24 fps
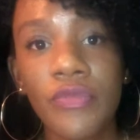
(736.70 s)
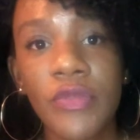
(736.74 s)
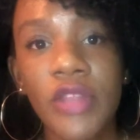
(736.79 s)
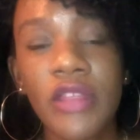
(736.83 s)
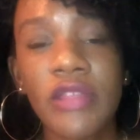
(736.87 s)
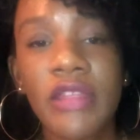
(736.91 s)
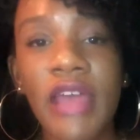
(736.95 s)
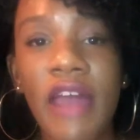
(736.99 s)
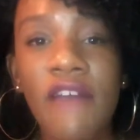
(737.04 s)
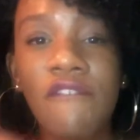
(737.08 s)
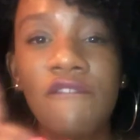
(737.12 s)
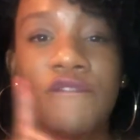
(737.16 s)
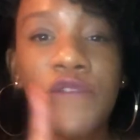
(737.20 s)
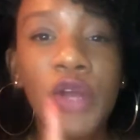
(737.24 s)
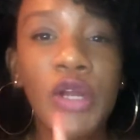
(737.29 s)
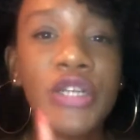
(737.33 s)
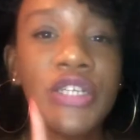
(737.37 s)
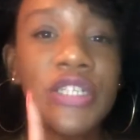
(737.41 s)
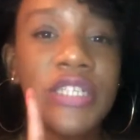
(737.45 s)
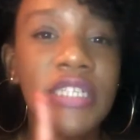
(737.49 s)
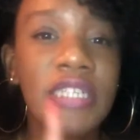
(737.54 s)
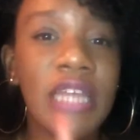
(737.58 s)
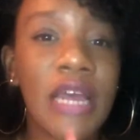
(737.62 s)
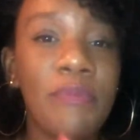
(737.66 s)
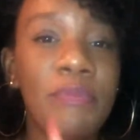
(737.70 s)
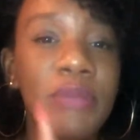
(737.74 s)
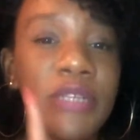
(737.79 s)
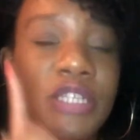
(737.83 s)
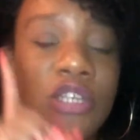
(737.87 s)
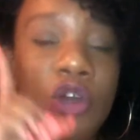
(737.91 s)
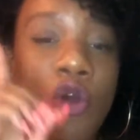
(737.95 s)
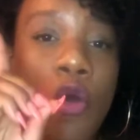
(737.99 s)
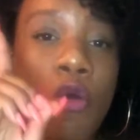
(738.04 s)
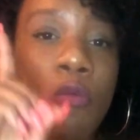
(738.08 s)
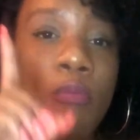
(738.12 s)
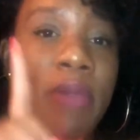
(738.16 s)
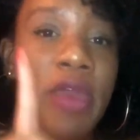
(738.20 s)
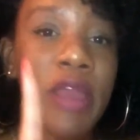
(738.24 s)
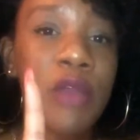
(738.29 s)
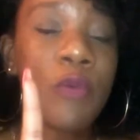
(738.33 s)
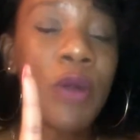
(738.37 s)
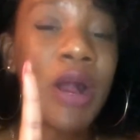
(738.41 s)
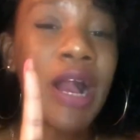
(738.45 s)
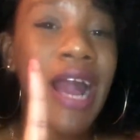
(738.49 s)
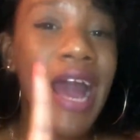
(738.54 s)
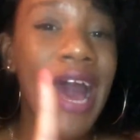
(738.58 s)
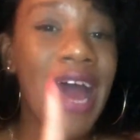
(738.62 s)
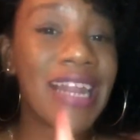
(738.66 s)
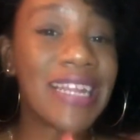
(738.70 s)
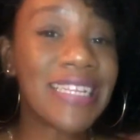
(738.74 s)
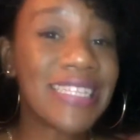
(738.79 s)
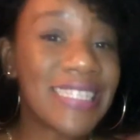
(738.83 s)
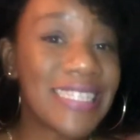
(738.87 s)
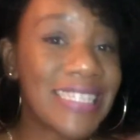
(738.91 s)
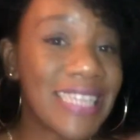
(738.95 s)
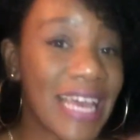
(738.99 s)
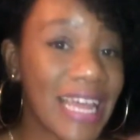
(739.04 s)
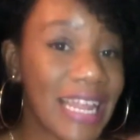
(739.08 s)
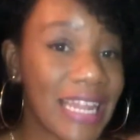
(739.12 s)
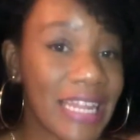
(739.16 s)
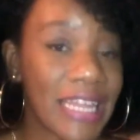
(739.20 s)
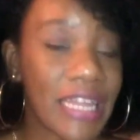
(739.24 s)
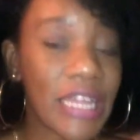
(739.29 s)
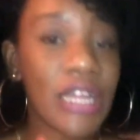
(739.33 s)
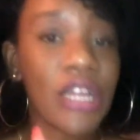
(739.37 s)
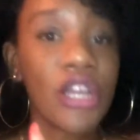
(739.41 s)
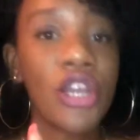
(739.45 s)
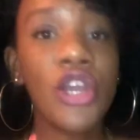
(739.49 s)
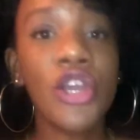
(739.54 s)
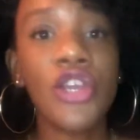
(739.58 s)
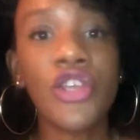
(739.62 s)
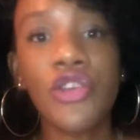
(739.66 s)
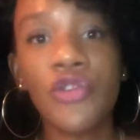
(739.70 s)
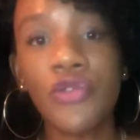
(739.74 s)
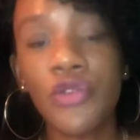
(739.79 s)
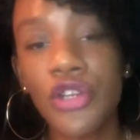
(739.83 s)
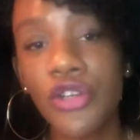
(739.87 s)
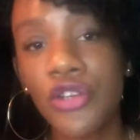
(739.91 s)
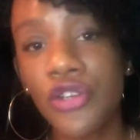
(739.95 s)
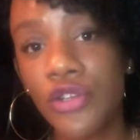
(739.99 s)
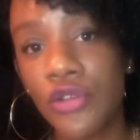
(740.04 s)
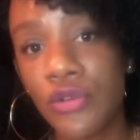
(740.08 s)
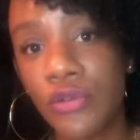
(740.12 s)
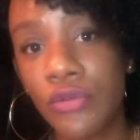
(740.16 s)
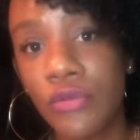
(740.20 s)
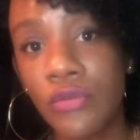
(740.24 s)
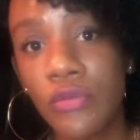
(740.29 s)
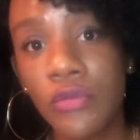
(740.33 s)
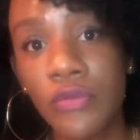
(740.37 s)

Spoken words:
That first step is to obey what God is telling you to do.